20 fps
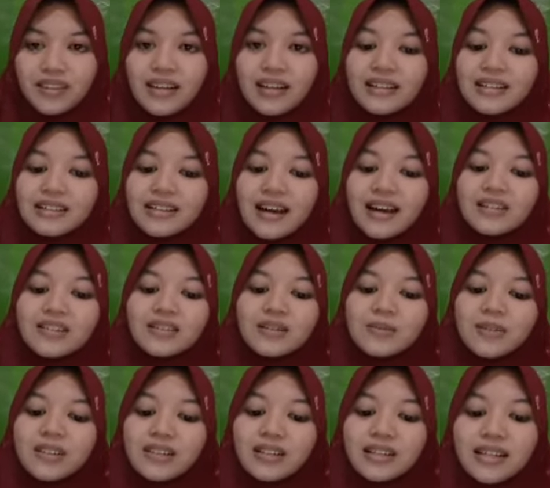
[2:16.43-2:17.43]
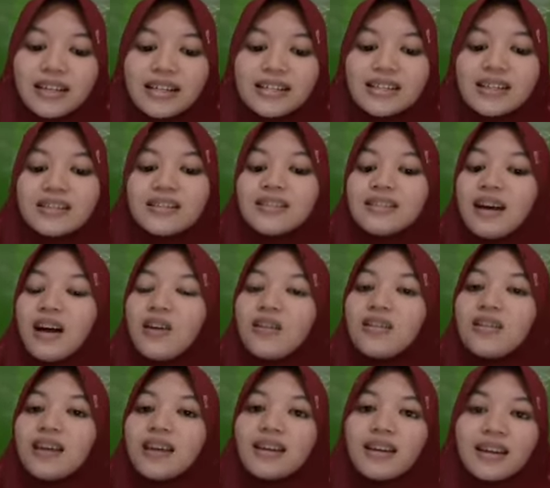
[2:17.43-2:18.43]
Uncountable is a
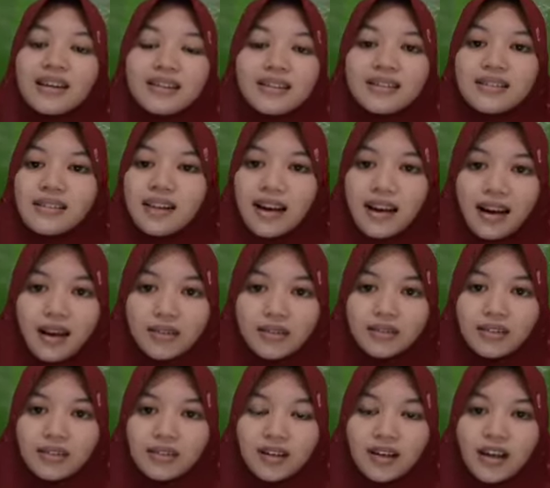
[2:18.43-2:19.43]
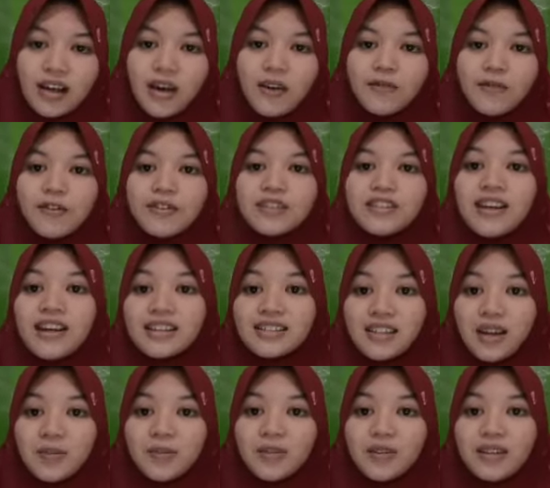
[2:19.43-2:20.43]
noun that cannot count. For the
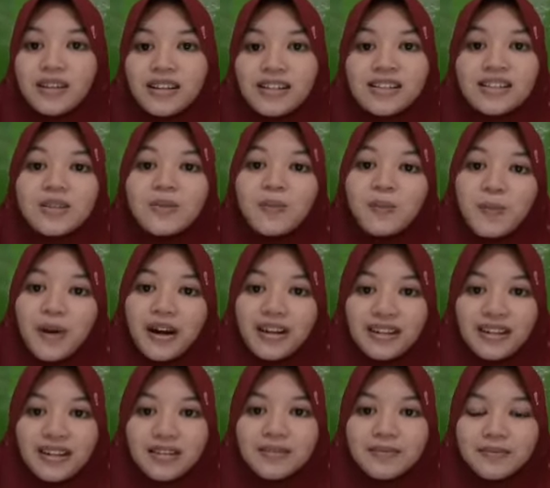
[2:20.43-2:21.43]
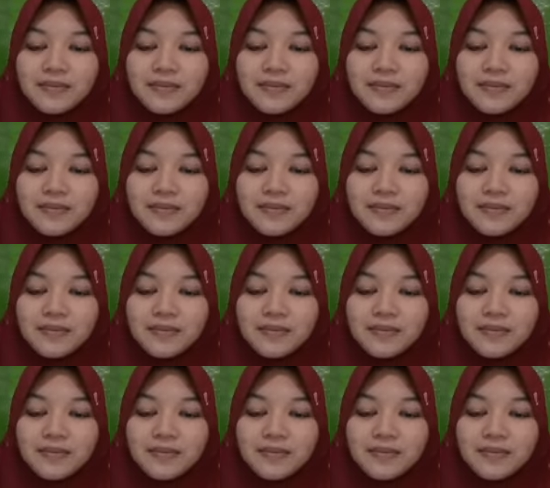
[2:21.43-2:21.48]
example is money.